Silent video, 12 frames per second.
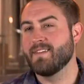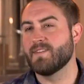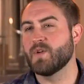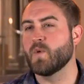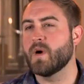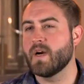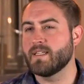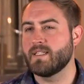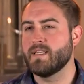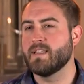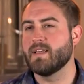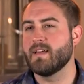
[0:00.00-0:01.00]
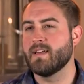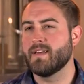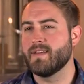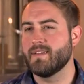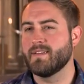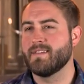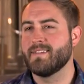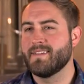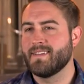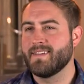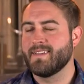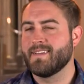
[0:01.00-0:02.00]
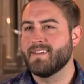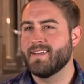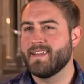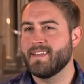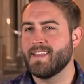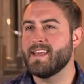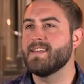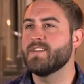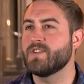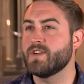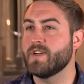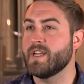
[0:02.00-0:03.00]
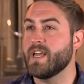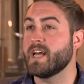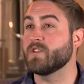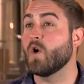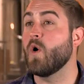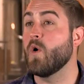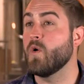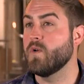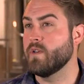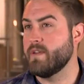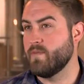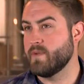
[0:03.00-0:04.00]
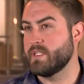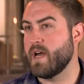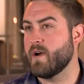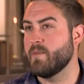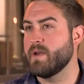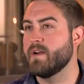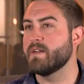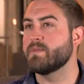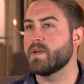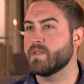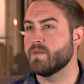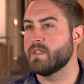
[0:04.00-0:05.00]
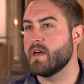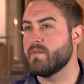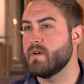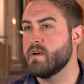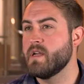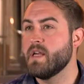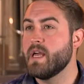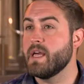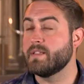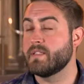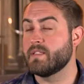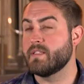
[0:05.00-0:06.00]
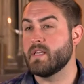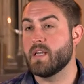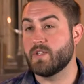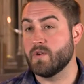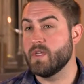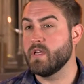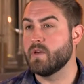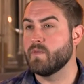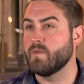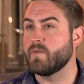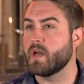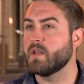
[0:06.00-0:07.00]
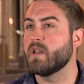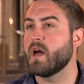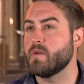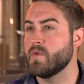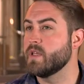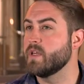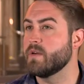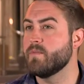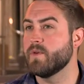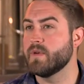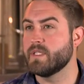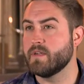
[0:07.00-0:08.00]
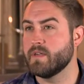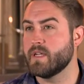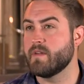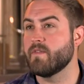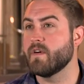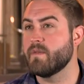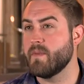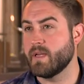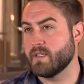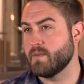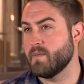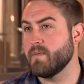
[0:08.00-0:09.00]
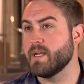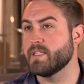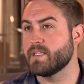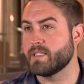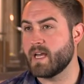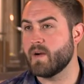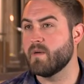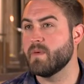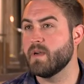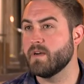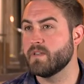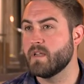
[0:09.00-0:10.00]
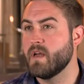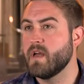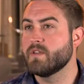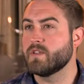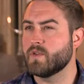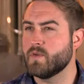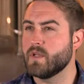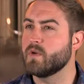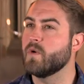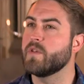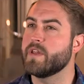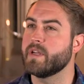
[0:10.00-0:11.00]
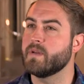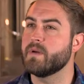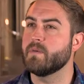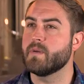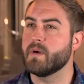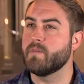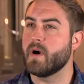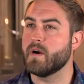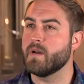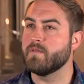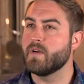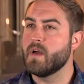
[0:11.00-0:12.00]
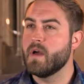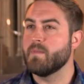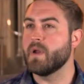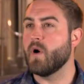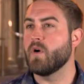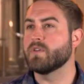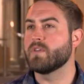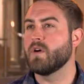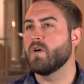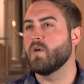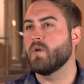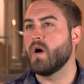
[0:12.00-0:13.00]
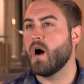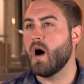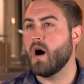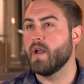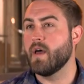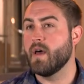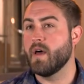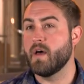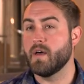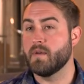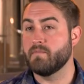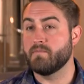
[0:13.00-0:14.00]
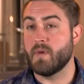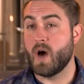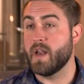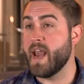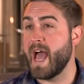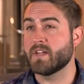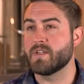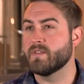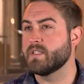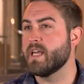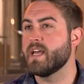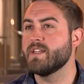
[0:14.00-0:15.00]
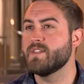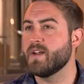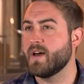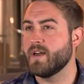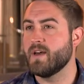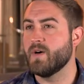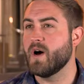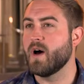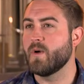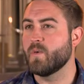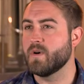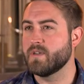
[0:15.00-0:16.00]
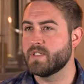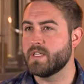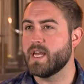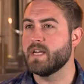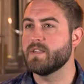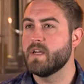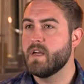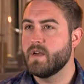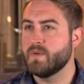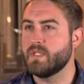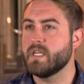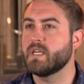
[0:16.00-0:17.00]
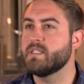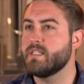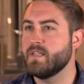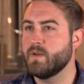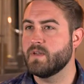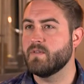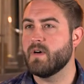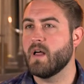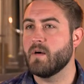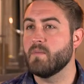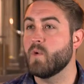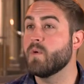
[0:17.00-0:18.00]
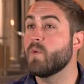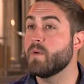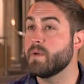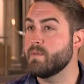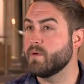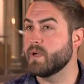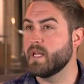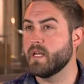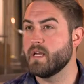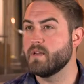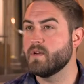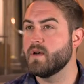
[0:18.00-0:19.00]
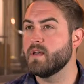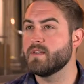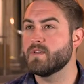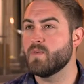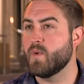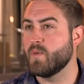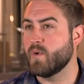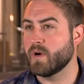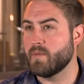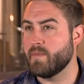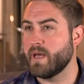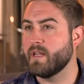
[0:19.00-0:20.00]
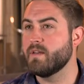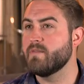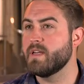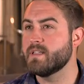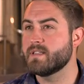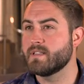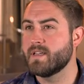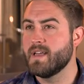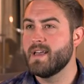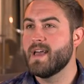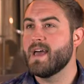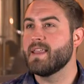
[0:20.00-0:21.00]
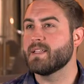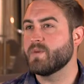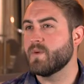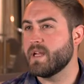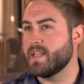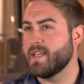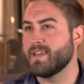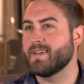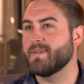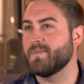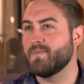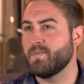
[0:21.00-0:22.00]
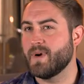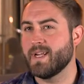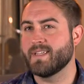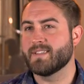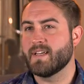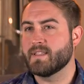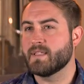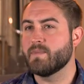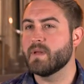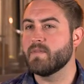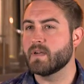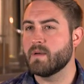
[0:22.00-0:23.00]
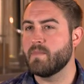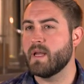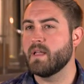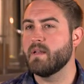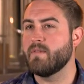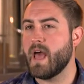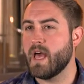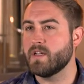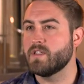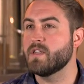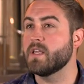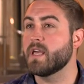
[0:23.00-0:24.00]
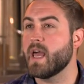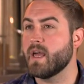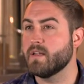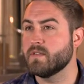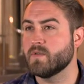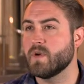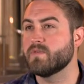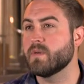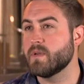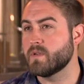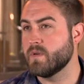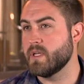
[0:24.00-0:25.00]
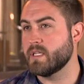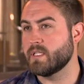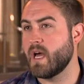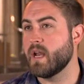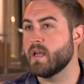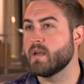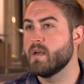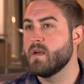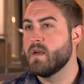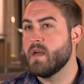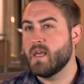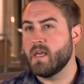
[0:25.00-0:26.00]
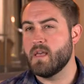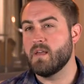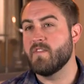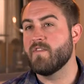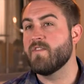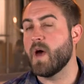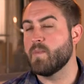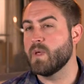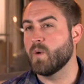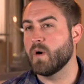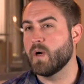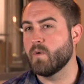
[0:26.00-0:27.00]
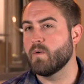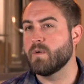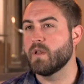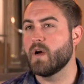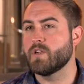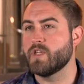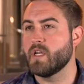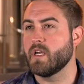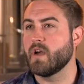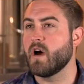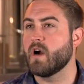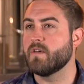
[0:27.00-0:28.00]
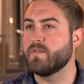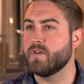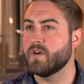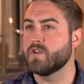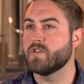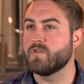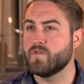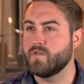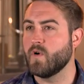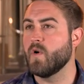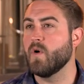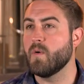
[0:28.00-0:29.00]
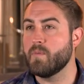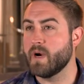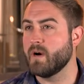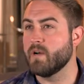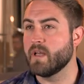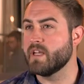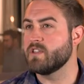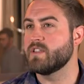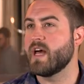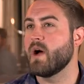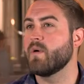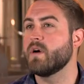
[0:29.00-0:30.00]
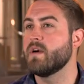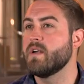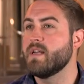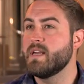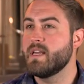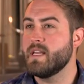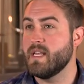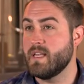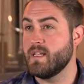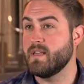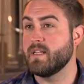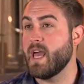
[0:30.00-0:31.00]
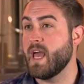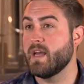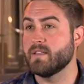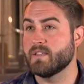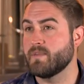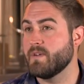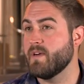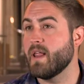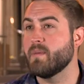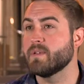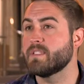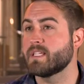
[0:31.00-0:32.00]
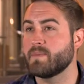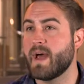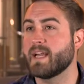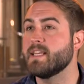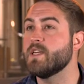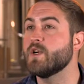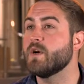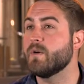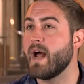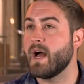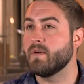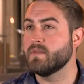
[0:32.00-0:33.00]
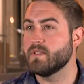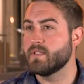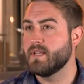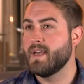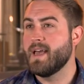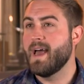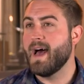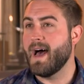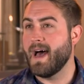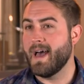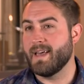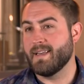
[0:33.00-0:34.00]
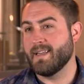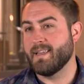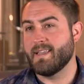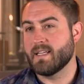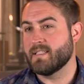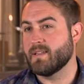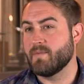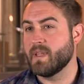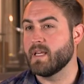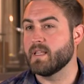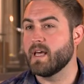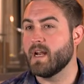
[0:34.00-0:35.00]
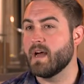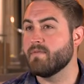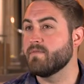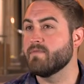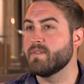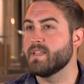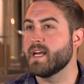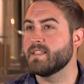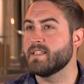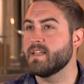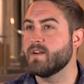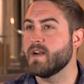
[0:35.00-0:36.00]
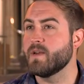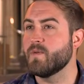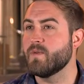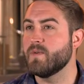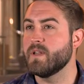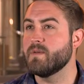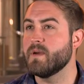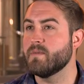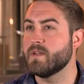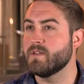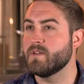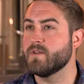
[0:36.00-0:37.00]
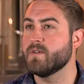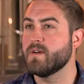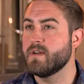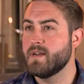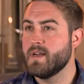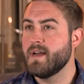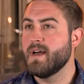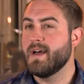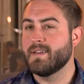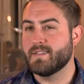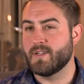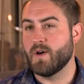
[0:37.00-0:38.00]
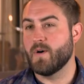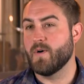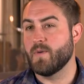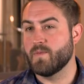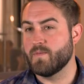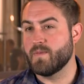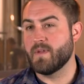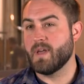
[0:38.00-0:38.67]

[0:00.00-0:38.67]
So where I see the industry as a whole, even with sour beer and especially with Denver, it's unique. We've got a lot of really good breweries here in Denver making some amazing sour beers. So it's a really cool thing to be able to be a part of. But also on a national stage and on a world stage, see it continuing to develop. More and more people are getting into it, so more and more competitiveness. That's what I think brings us a bit of a competitive edge to the cans. We have something that's really exciting. In February, we'll be launching our first full barrel-aged sour in cans. It'll be available in 6-pack year-round. And that's something that I've yet to hear anyone really be able to do. So